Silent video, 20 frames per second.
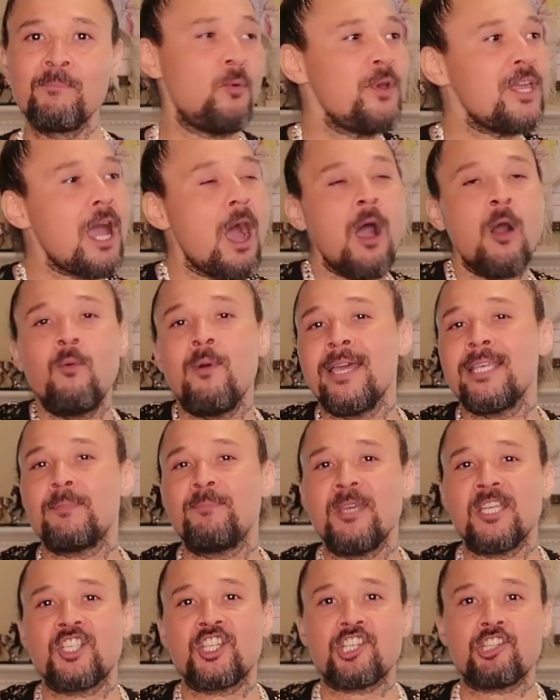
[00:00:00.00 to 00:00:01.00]
And we always
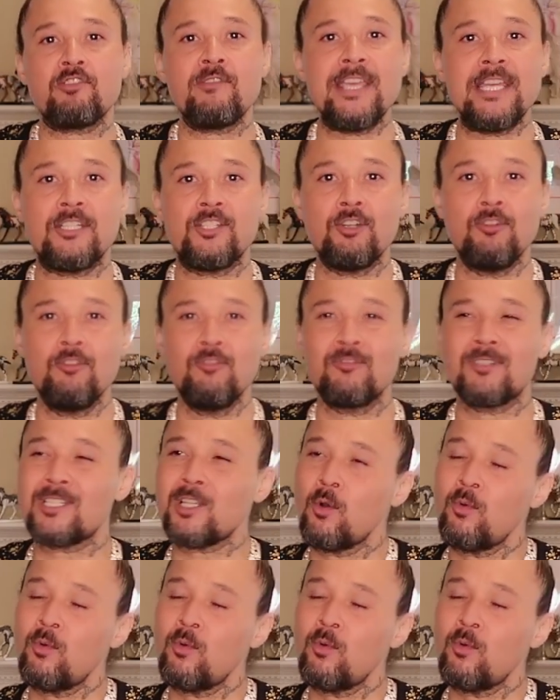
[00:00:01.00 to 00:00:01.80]
been street dudes,